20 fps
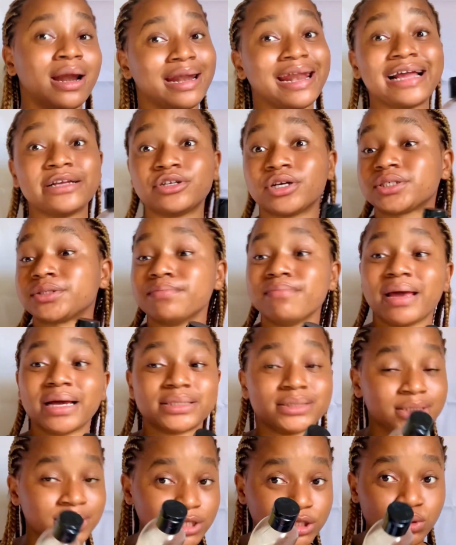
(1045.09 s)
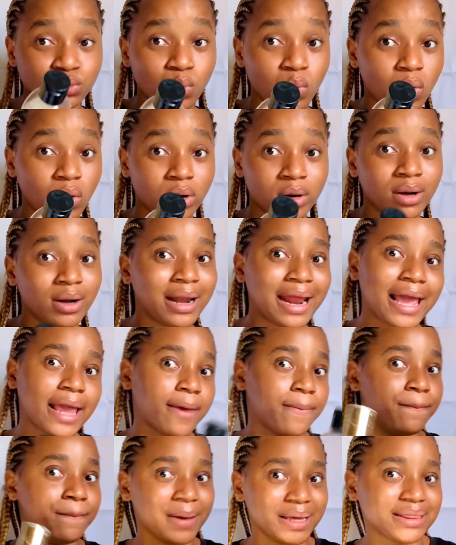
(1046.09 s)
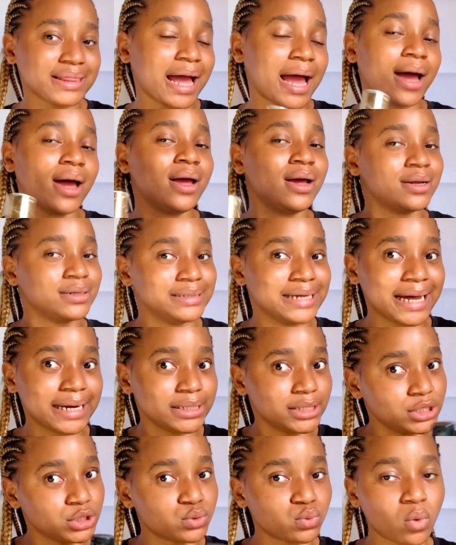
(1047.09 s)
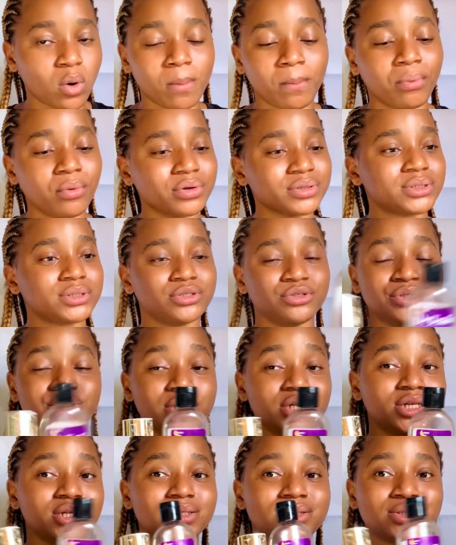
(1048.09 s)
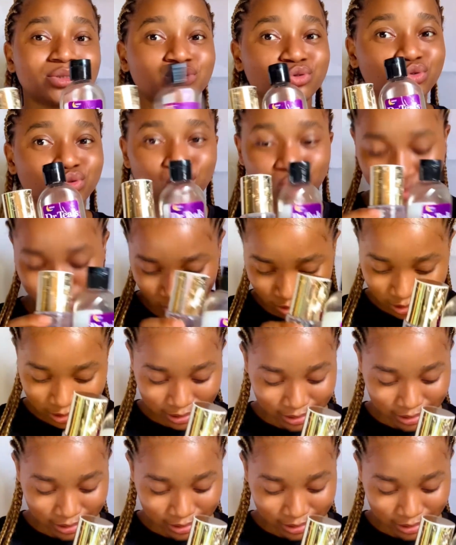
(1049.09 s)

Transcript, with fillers: that just makes this one like better than this one. But you see these two,